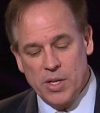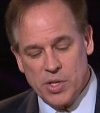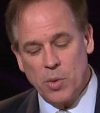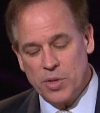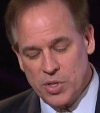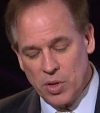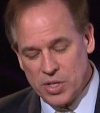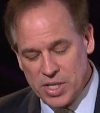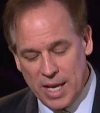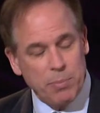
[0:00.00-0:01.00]
So, so the
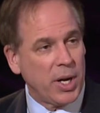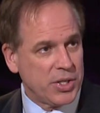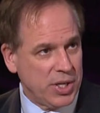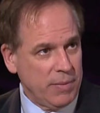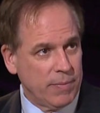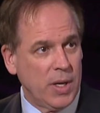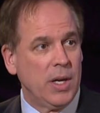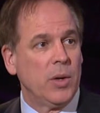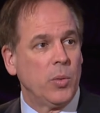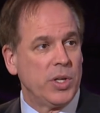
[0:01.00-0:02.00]
state budget,
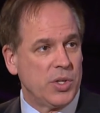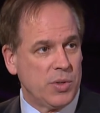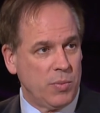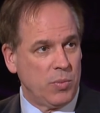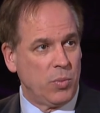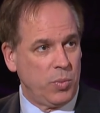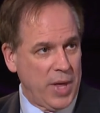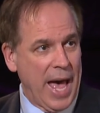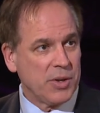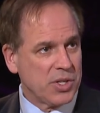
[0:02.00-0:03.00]
which
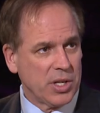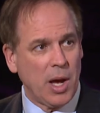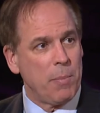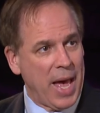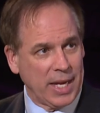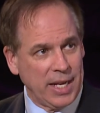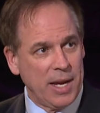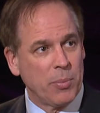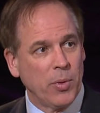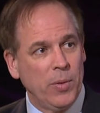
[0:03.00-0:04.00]
the House took up back in
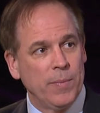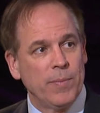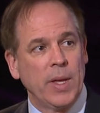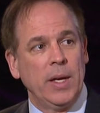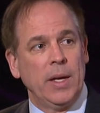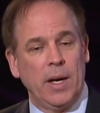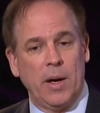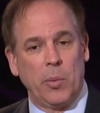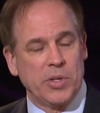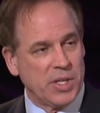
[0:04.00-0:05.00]
April,
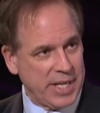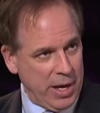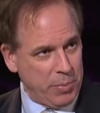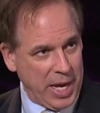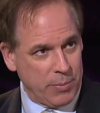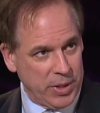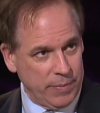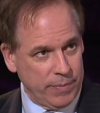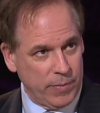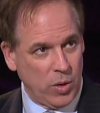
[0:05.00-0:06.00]
uh, was a down payment
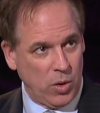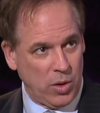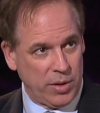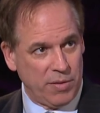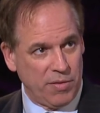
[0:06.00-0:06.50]
on